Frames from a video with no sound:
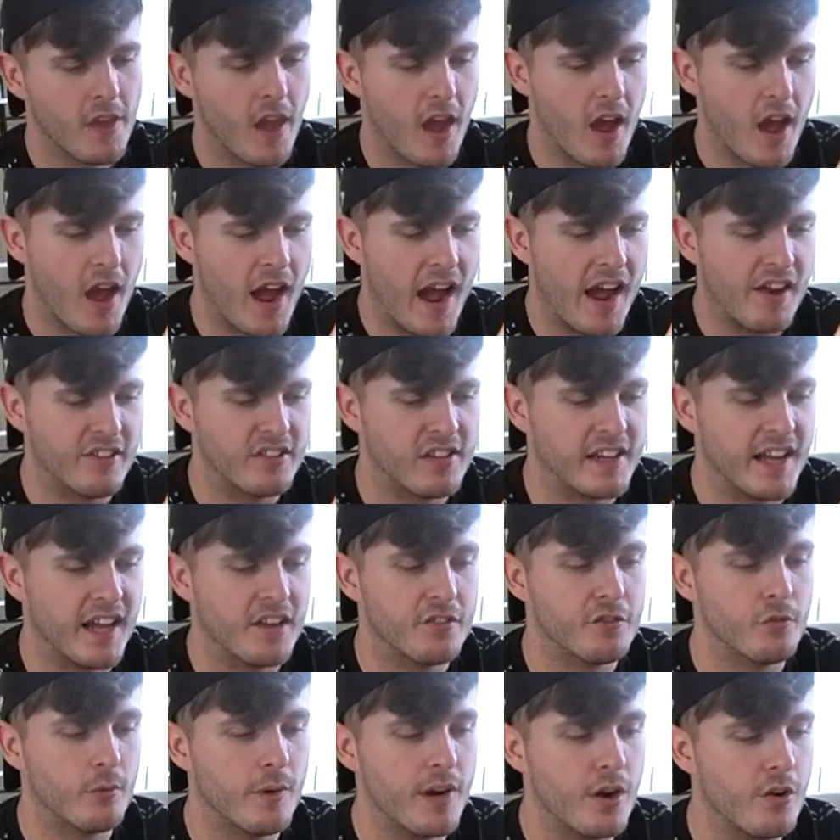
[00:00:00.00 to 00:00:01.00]
actually
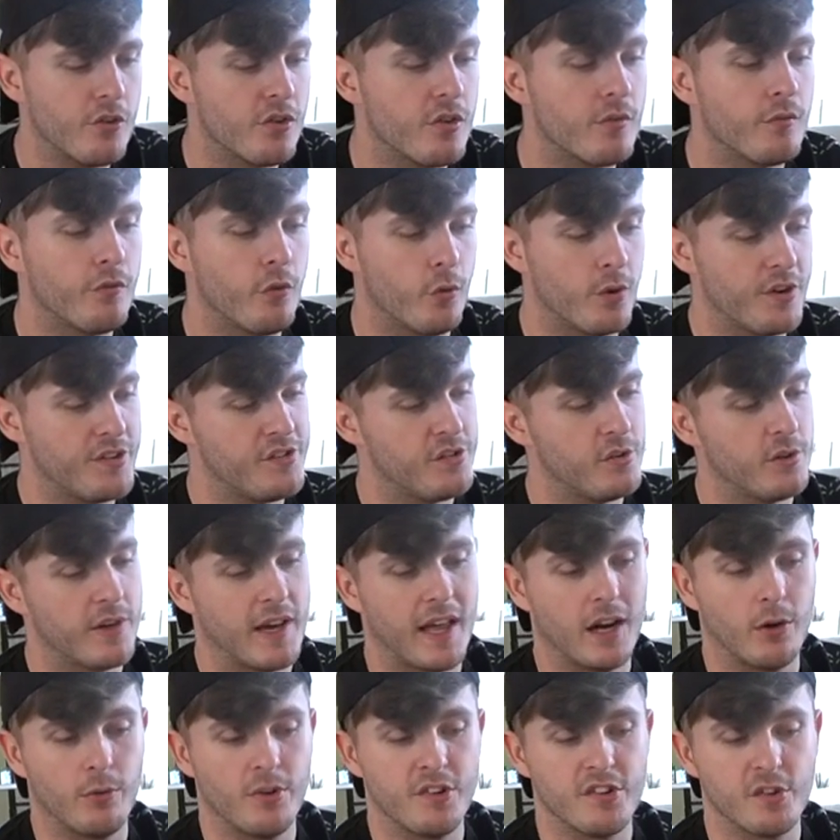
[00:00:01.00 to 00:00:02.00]
has 342
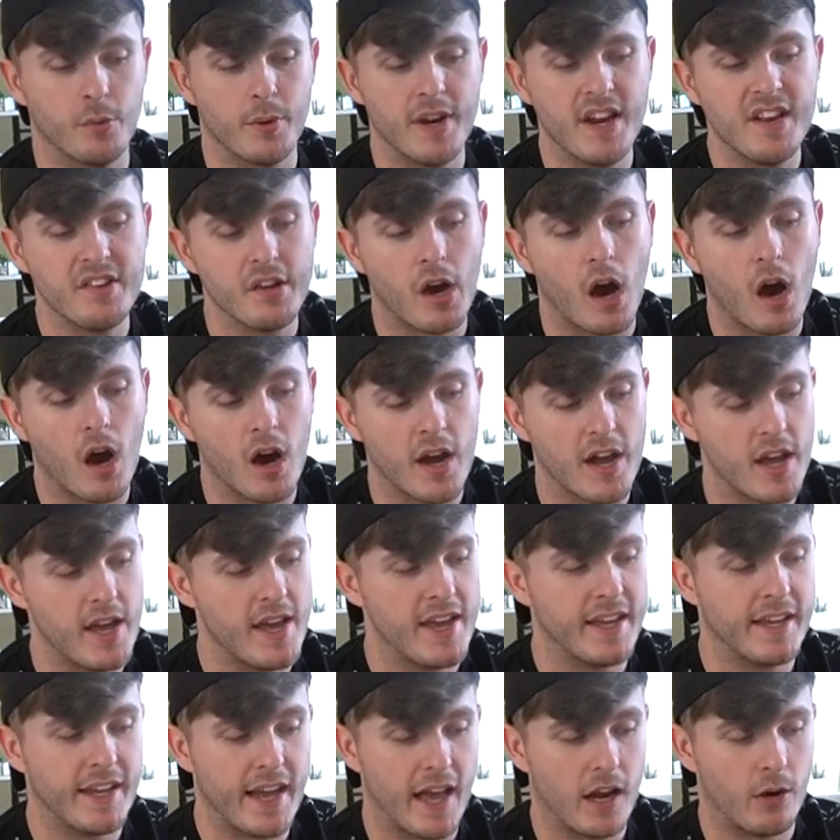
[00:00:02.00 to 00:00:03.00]
calories, so it is higher
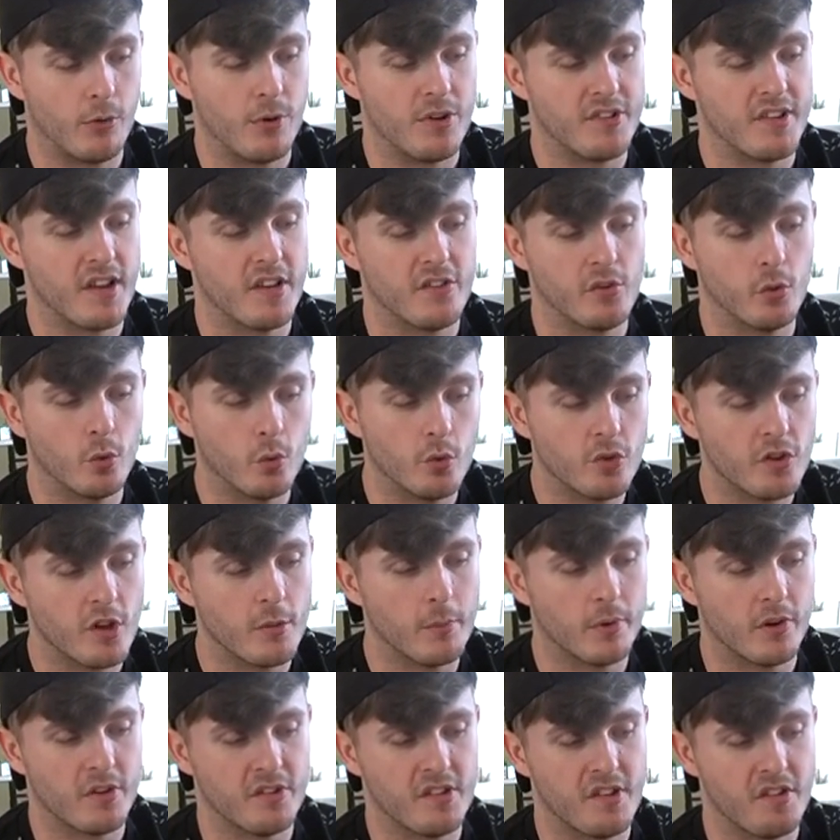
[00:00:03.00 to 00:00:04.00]
in calories. That's
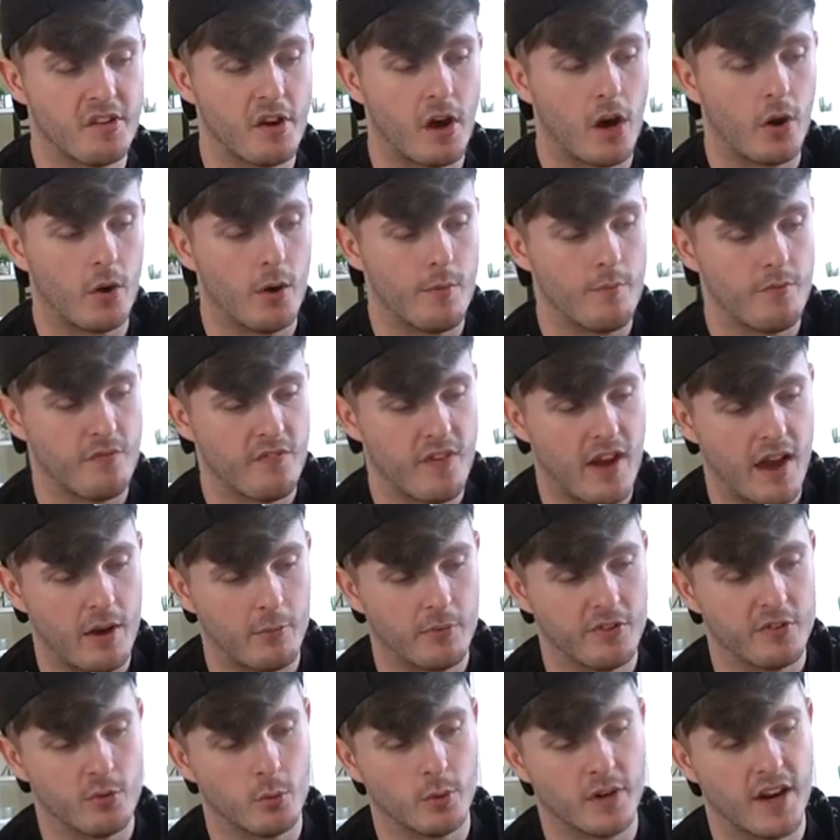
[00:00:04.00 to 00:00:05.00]
also because it's higher in fat,
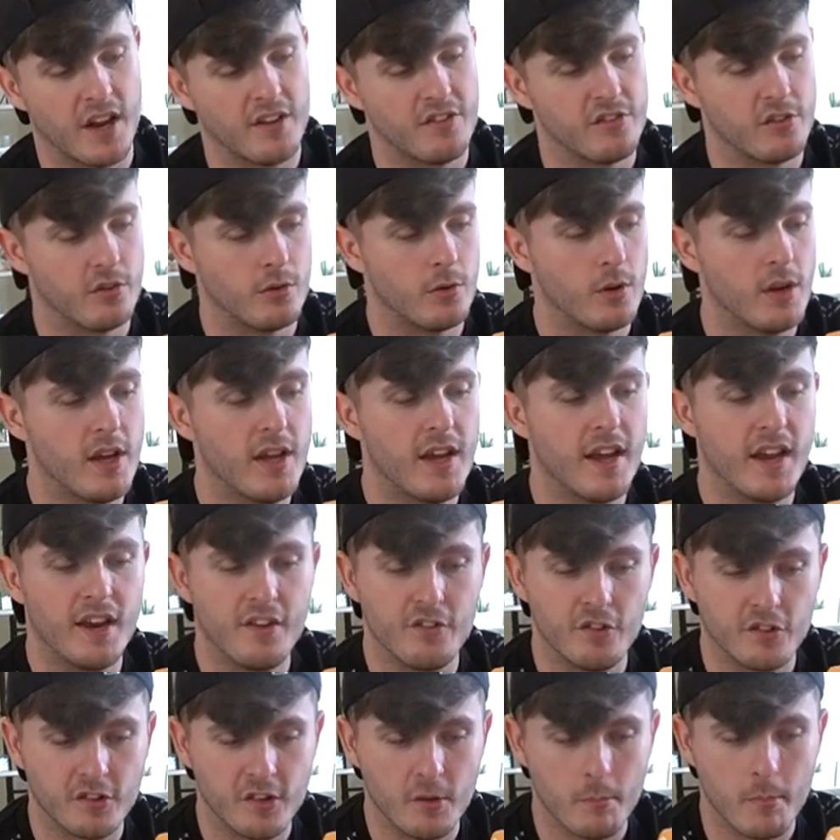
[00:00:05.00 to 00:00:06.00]
which we'll get to in
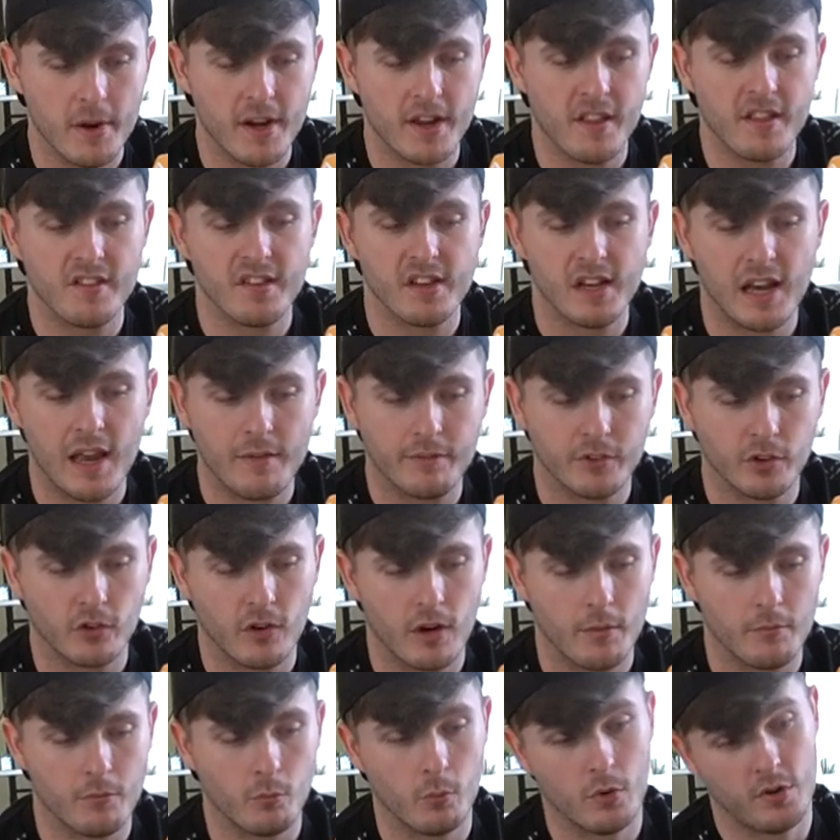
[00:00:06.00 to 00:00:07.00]
just a minute. There's 11
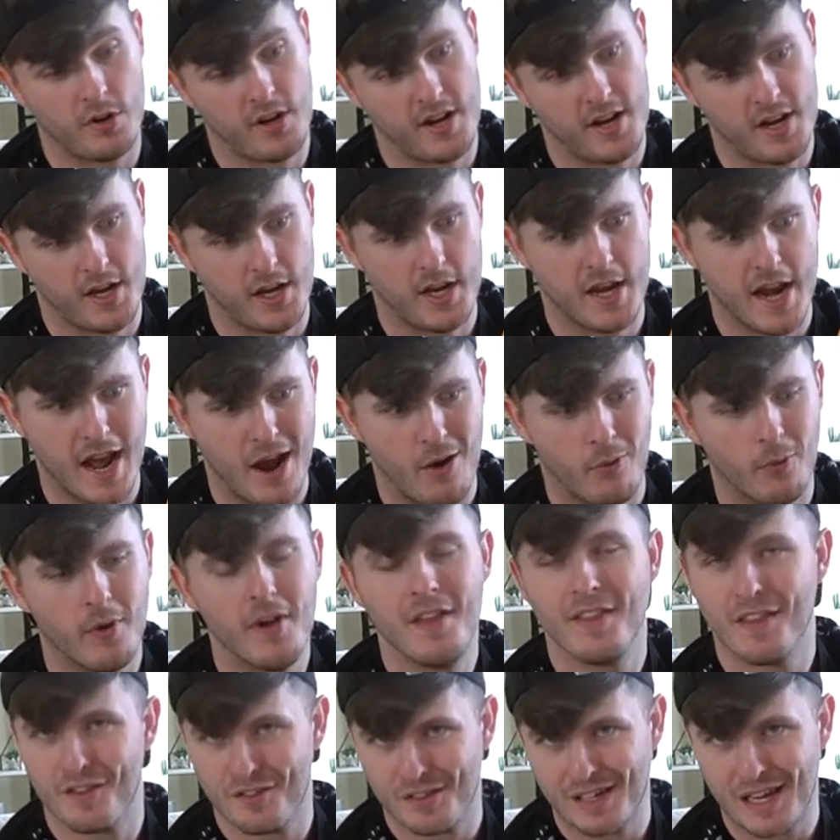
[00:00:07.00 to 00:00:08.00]
grams,
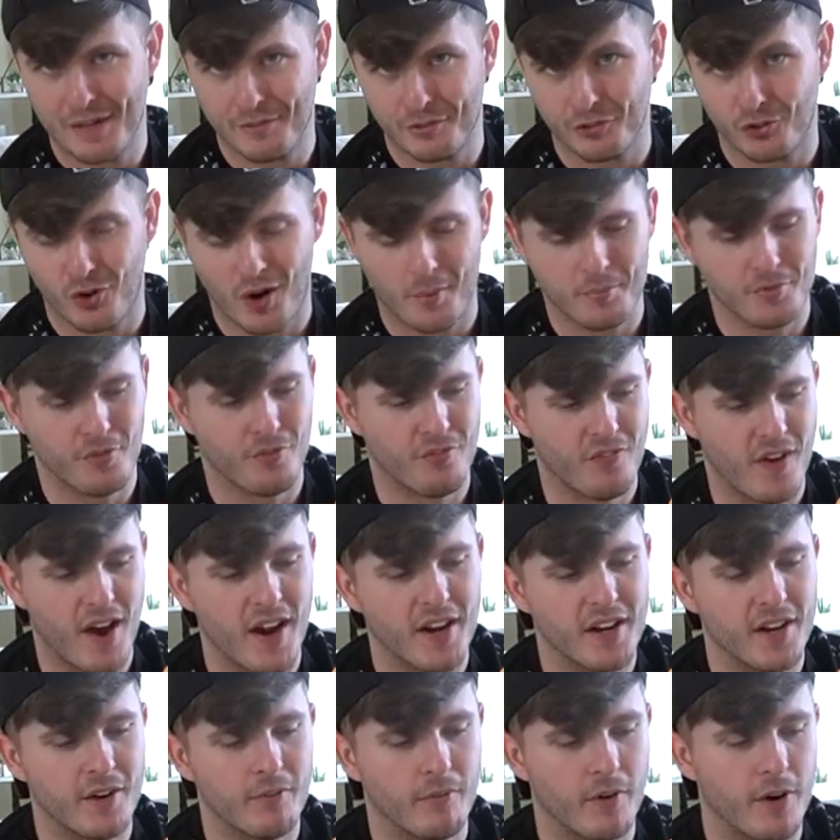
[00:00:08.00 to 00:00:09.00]
there's 11 grams of fat
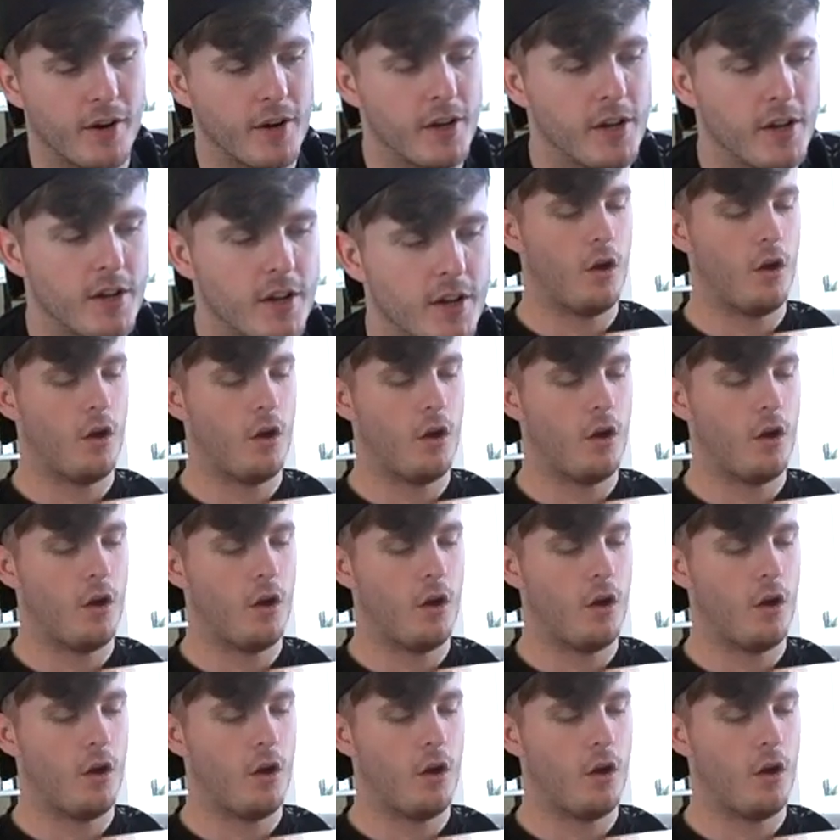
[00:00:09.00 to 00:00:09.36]
in it, right?